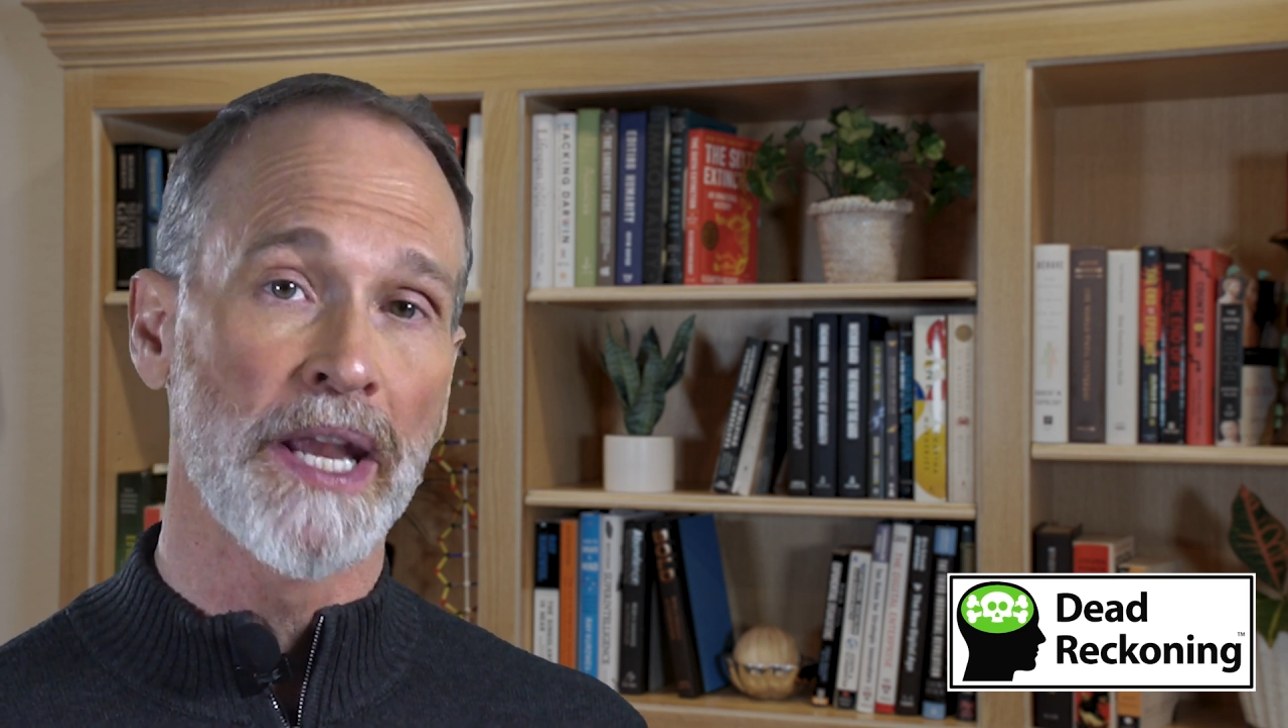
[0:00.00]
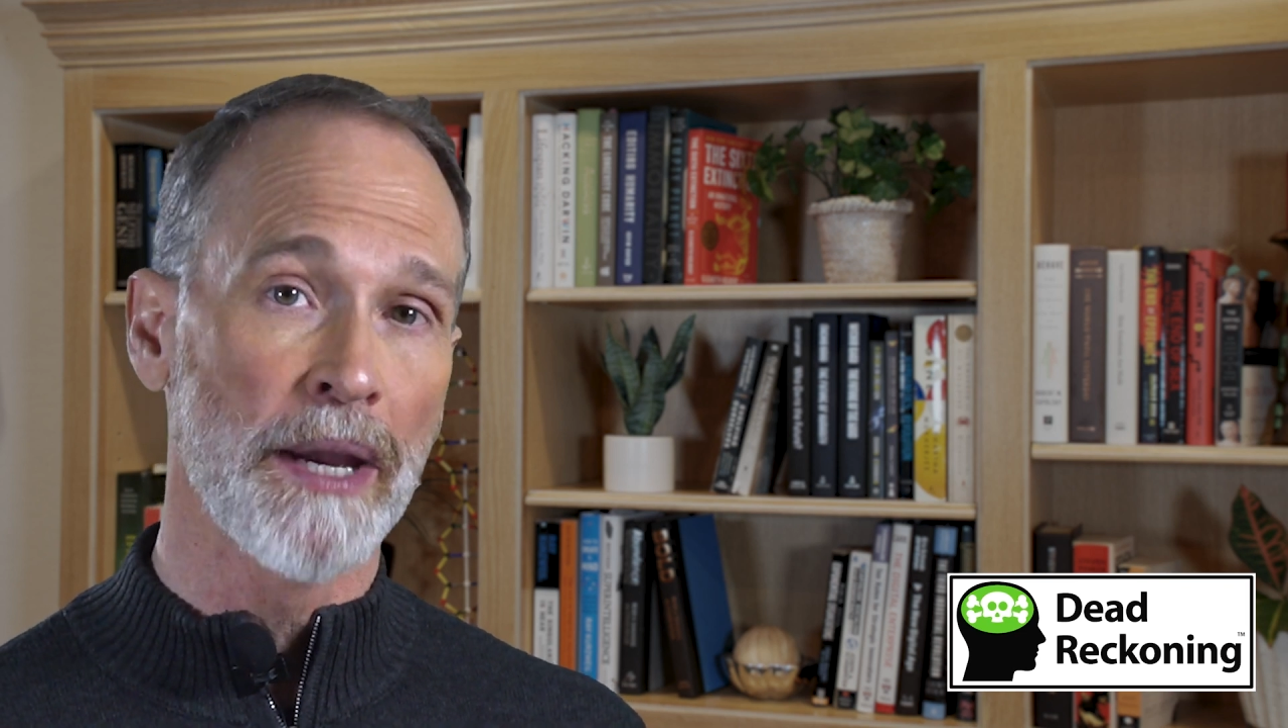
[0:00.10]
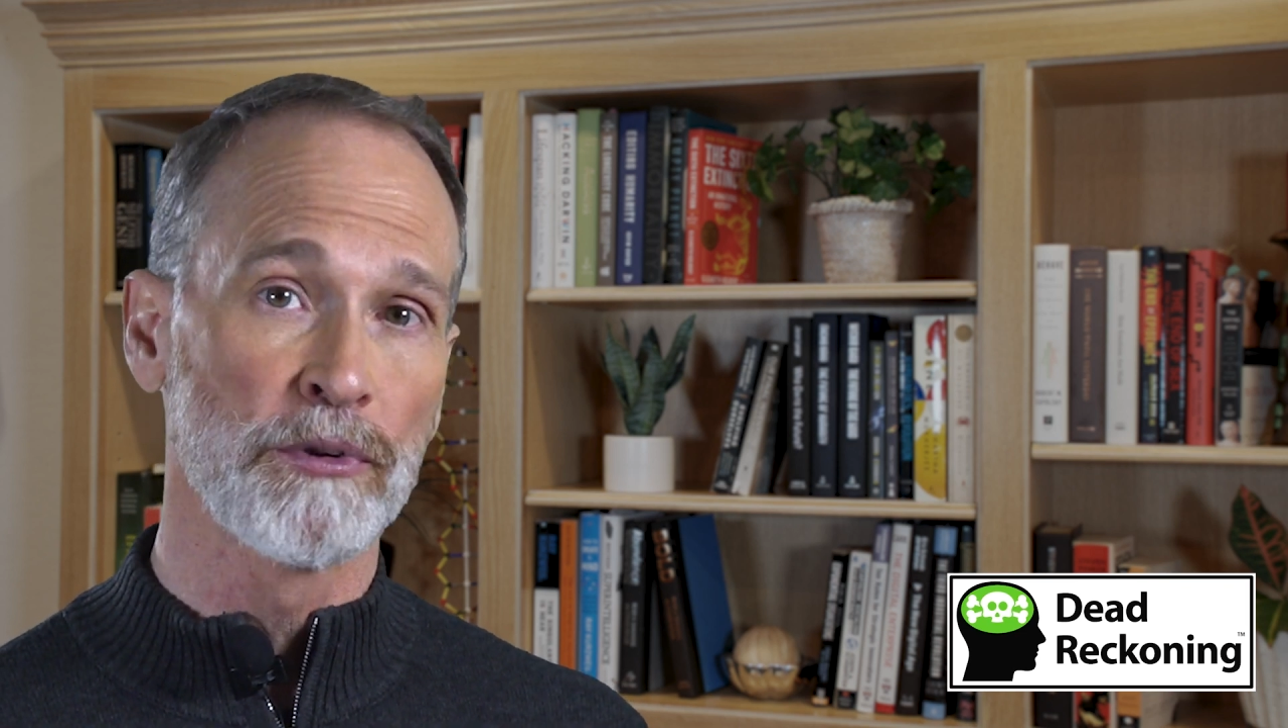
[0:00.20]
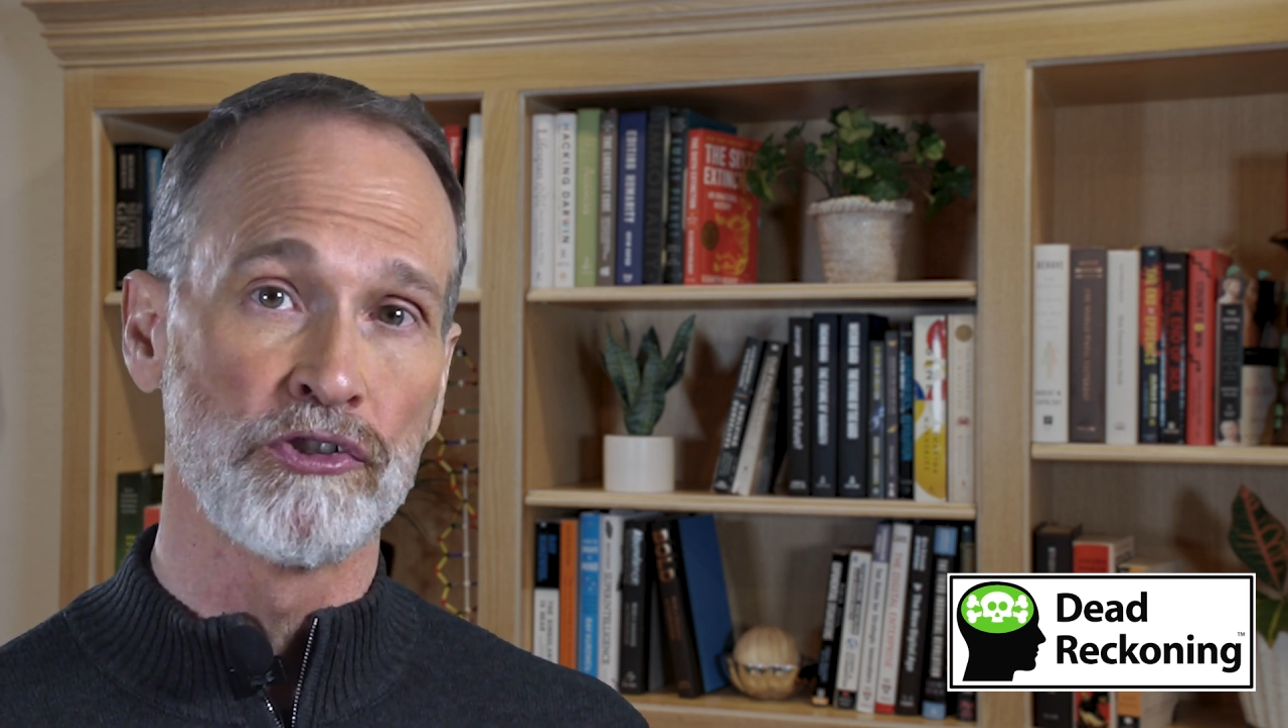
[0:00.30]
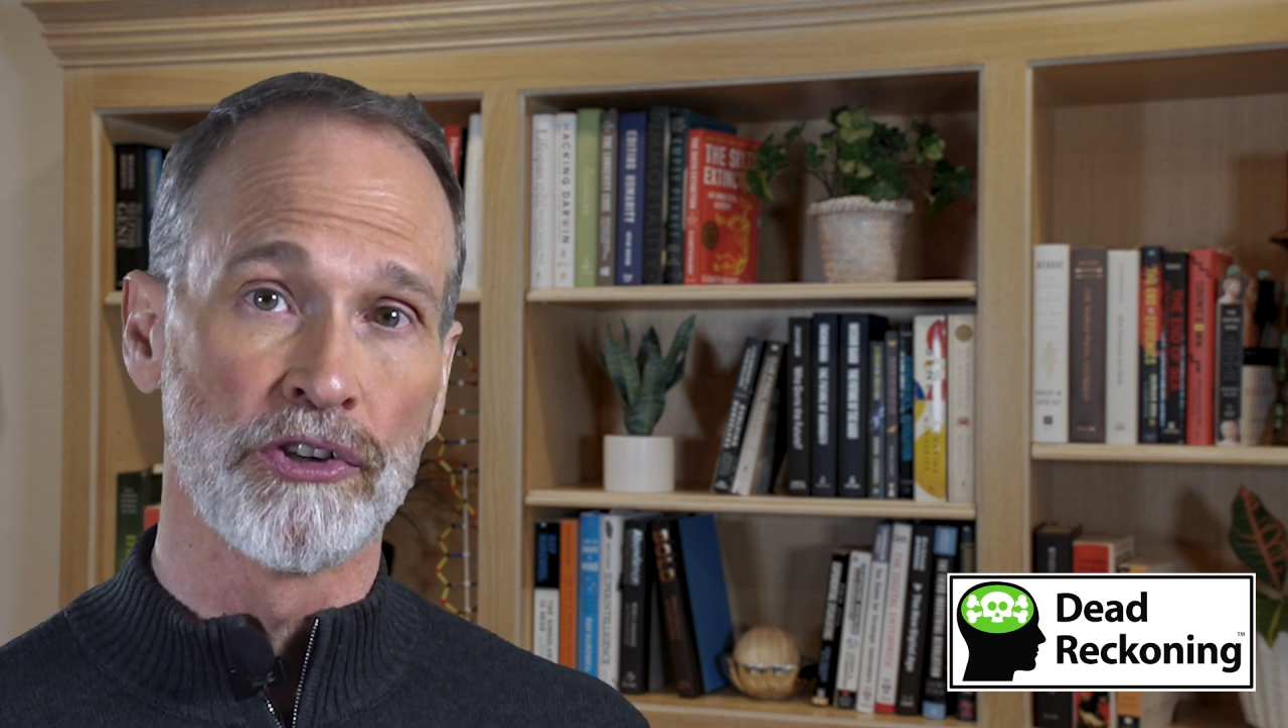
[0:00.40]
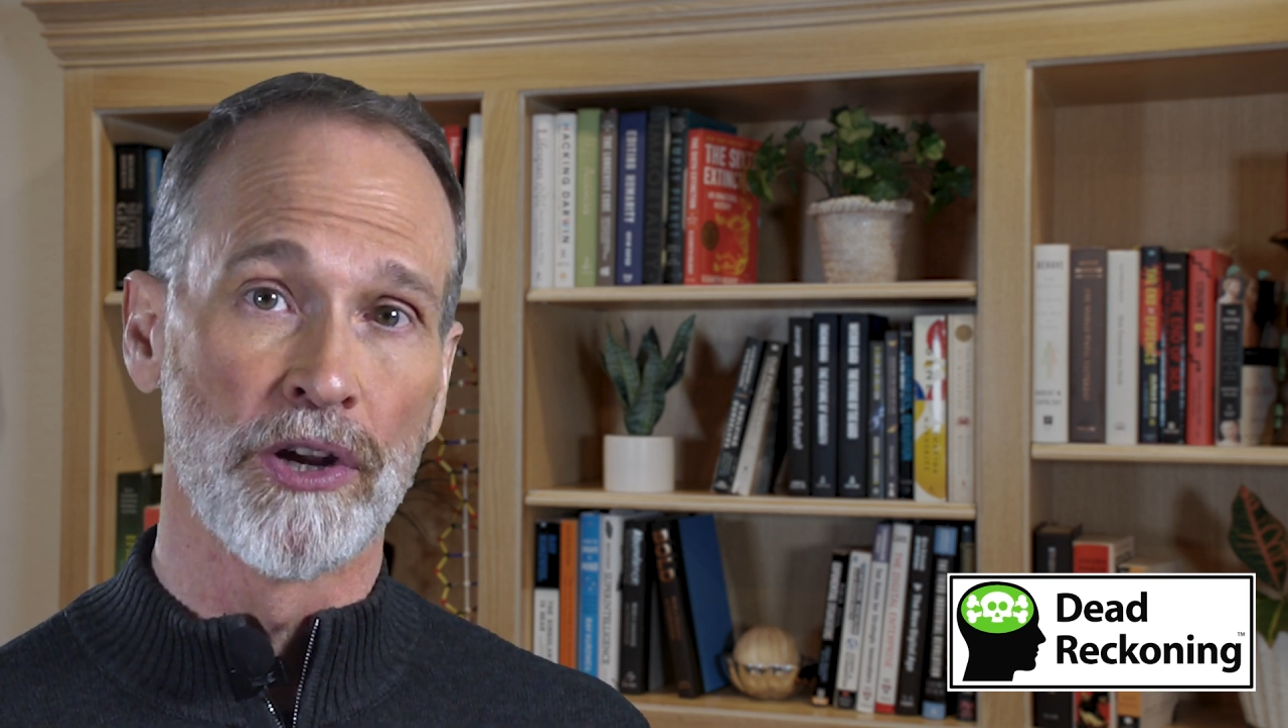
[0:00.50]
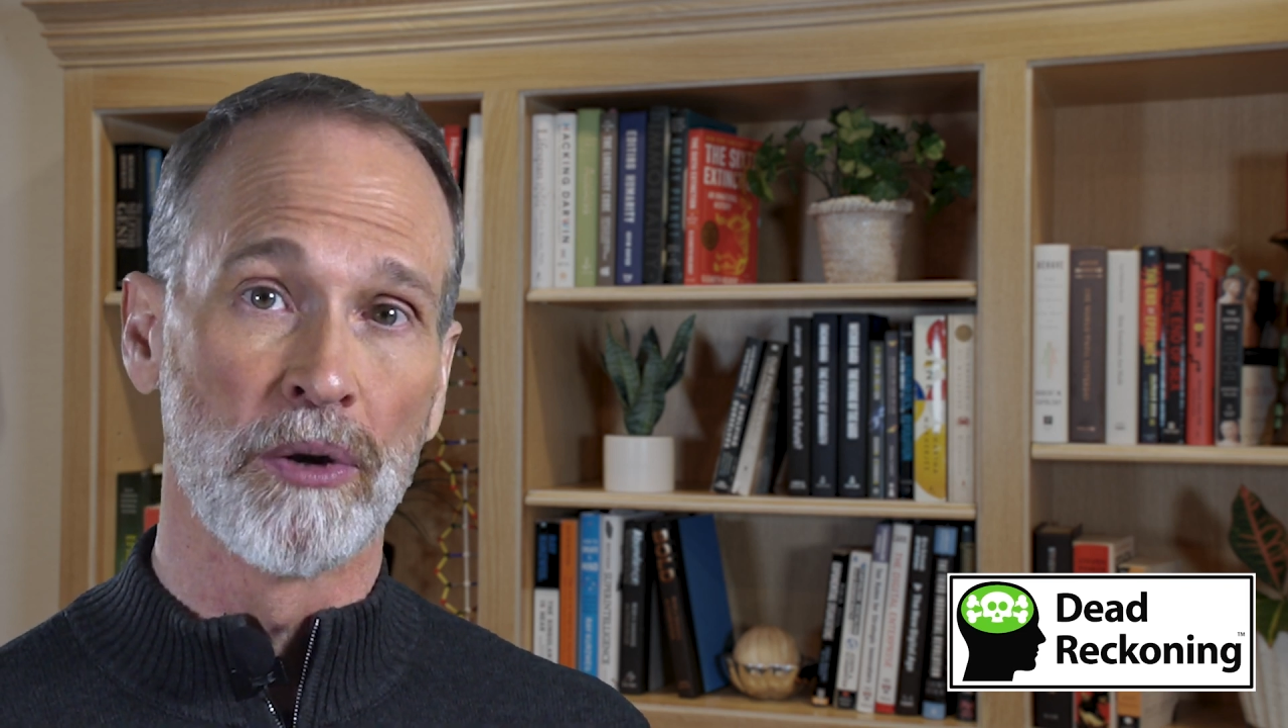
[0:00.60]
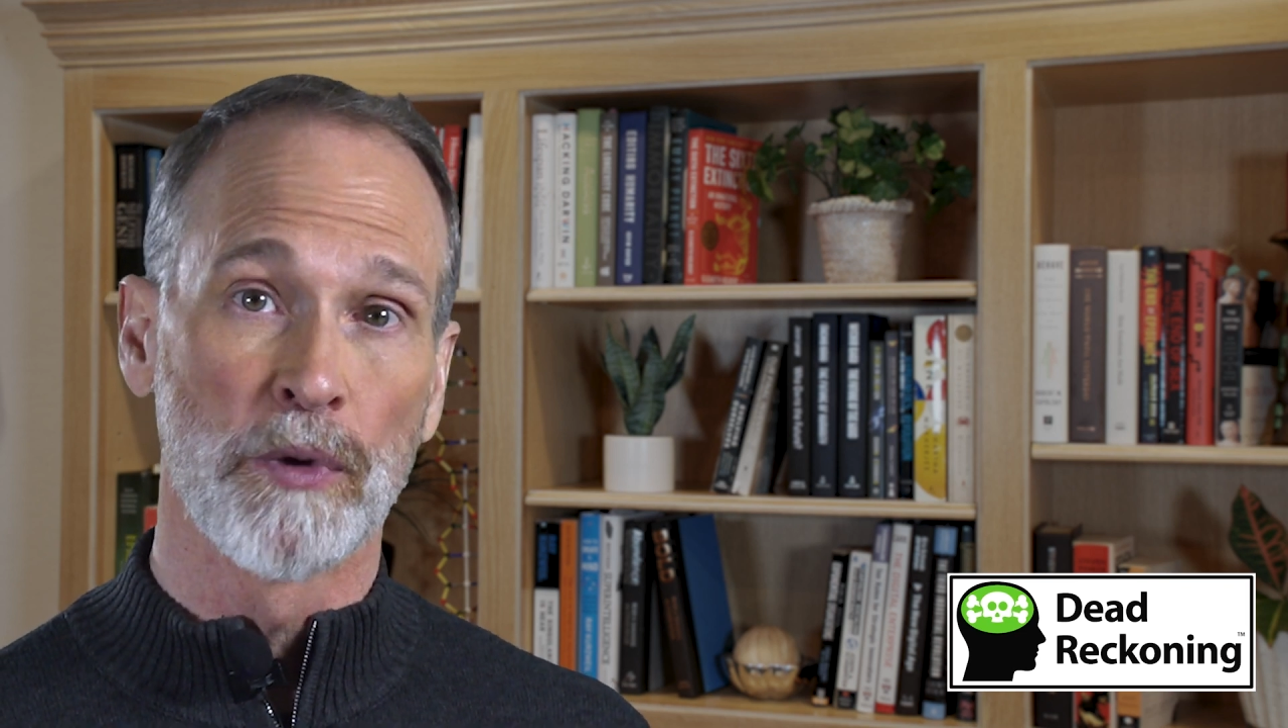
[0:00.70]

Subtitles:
epigenome